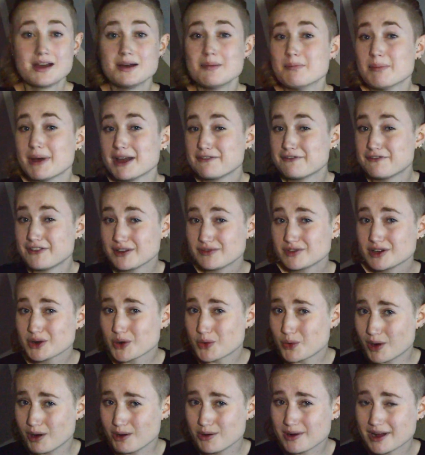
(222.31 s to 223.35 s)
My favorite
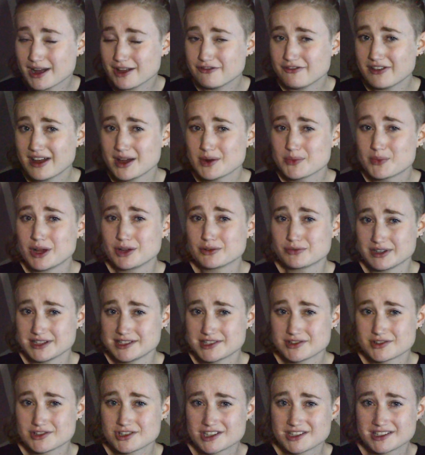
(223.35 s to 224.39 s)
quote I found while
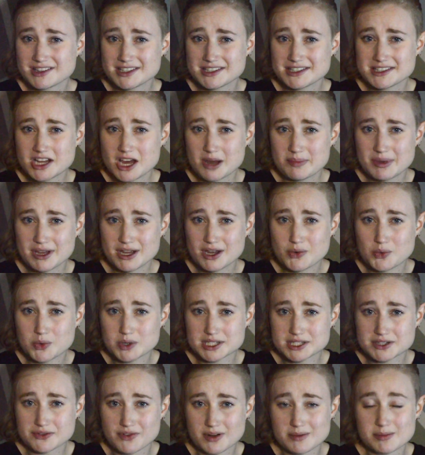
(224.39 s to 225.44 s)
researching this topic
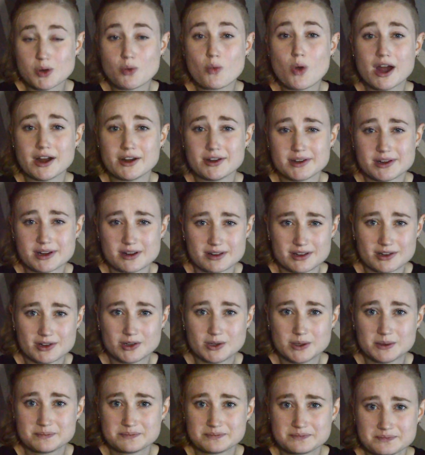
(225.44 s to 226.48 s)
was from a Wired
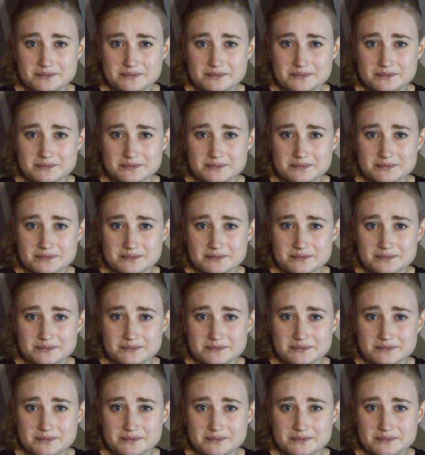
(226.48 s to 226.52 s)
article.